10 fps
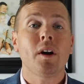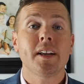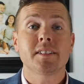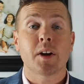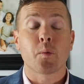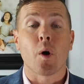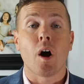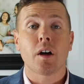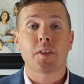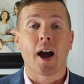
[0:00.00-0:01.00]
what is a
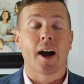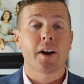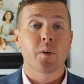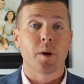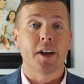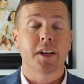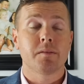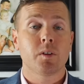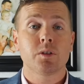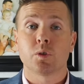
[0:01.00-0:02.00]
Roth IRA
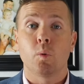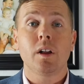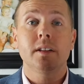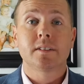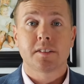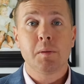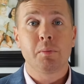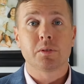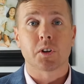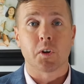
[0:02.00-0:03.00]
conversion? Well, in
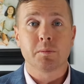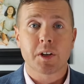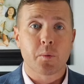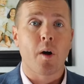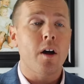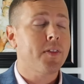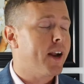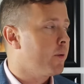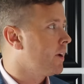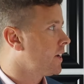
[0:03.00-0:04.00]
simple terms, a Roth
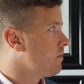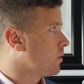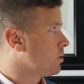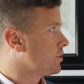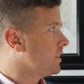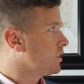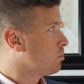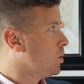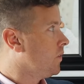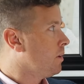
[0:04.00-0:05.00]
IRA conversion is
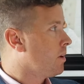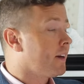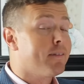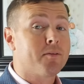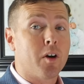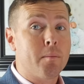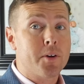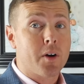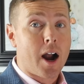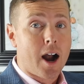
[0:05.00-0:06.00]
moving money from
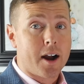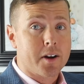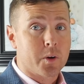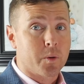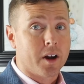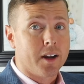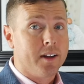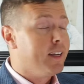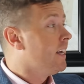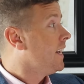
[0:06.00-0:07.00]
your
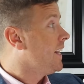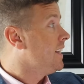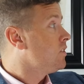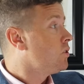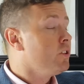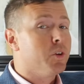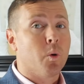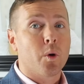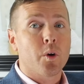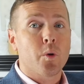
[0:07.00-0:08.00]
IRA into
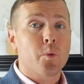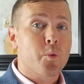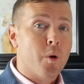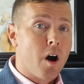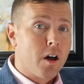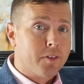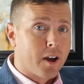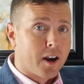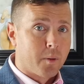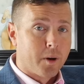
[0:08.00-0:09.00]
your Roth
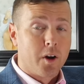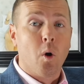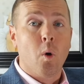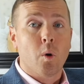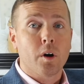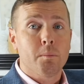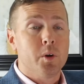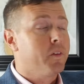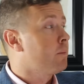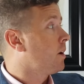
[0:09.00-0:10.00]
IRA, or
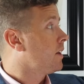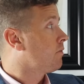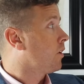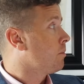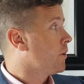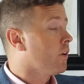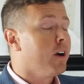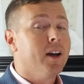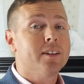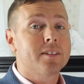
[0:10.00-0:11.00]
moving money from your
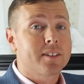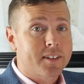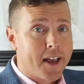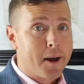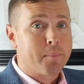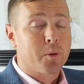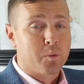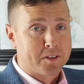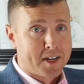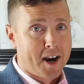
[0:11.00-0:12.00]
SEP
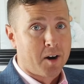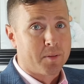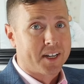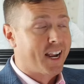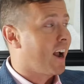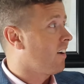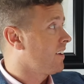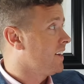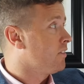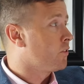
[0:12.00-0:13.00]
retirement
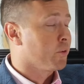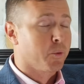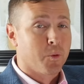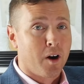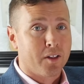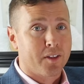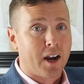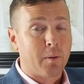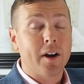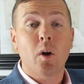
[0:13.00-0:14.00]
account into your Roth
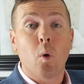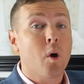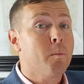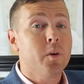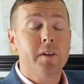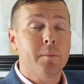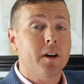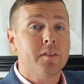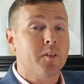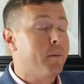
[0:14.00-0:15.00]
IRA, or moving
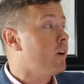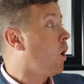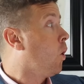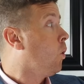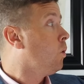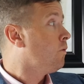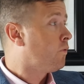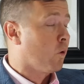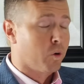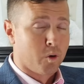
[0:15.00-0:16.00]
money from an old
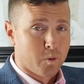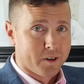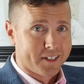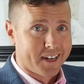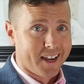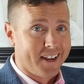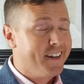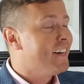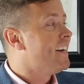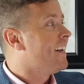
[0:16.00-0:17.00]

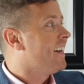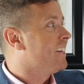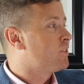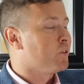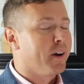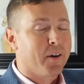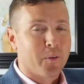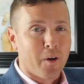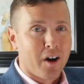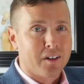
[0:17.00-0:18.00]
401k into a
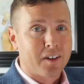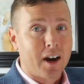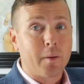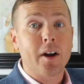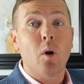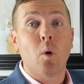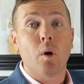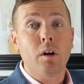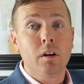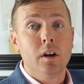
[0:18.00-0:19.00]
Roth IRA,
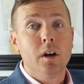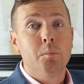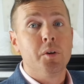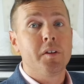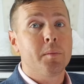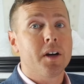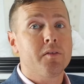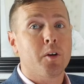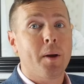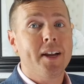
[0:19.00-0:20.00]
or moving money
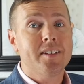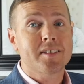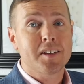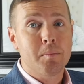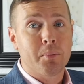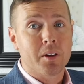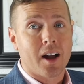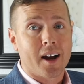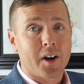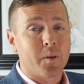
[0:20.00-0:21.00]
from a simple
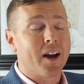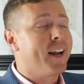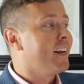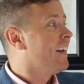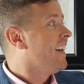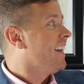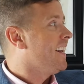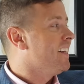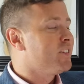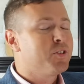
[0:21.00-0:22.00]
IRA
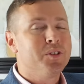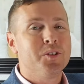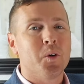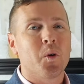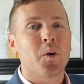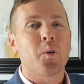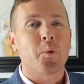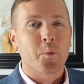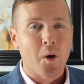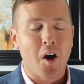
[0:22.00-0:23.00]
into your
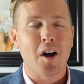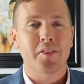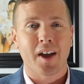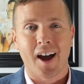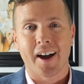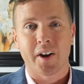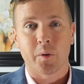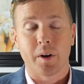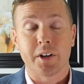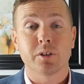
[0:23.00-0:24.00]
Roth
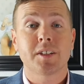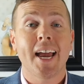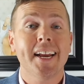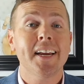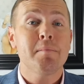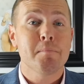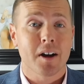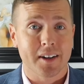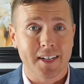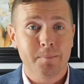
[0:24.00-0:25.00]
IRA. You're taking
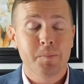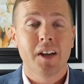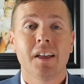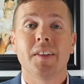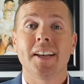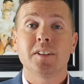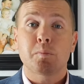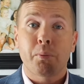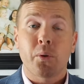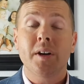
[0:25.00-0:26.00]
money that is
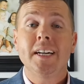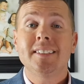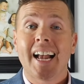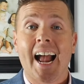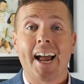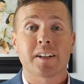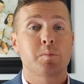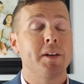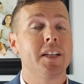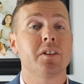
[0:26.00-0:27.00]

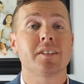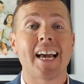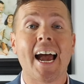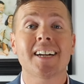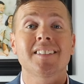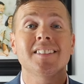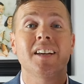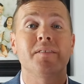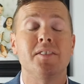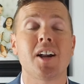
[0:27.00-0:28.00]
pre-tax, meaning that taxes
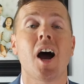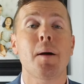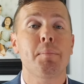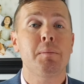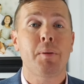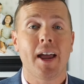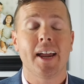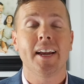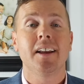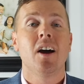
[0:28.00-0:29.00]
have not been
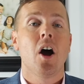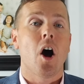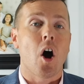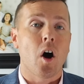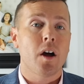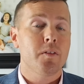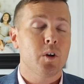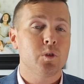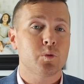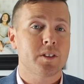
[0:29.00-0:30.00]
paid on
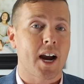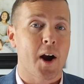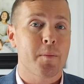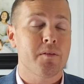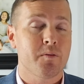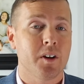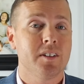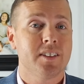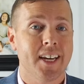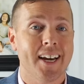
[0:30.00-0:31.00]
those retirement
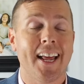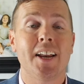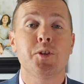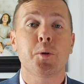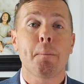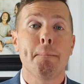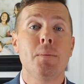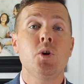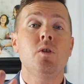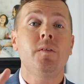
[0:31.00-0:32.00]
funds yet, and you're
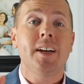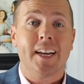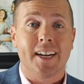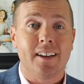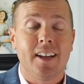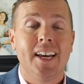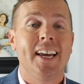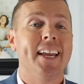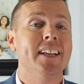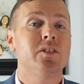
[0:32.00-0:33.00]
moving it
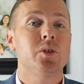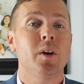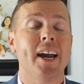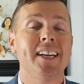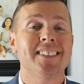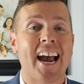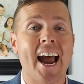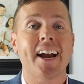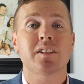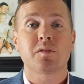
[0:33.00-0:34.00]
into a
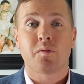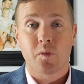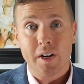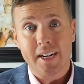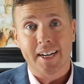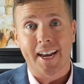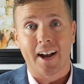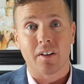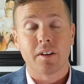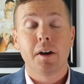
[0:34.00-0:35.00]
tax-free
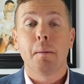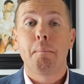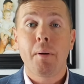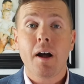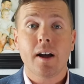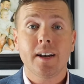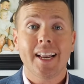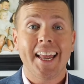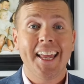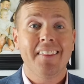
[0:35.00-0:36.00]
account. But
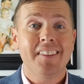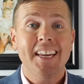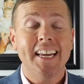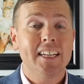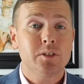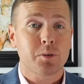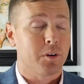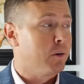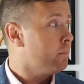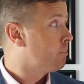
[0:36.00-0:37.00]
in the
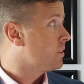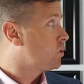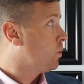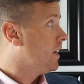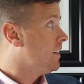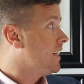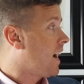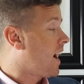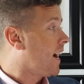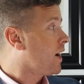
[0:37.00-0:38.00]
interim, between the
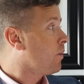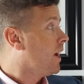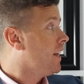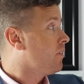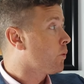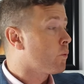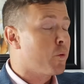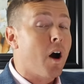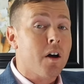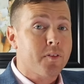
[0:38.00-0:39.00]
IRA and the
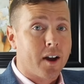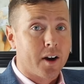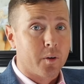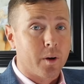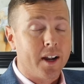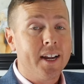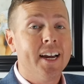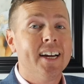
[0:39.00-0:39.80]
Roth IRA,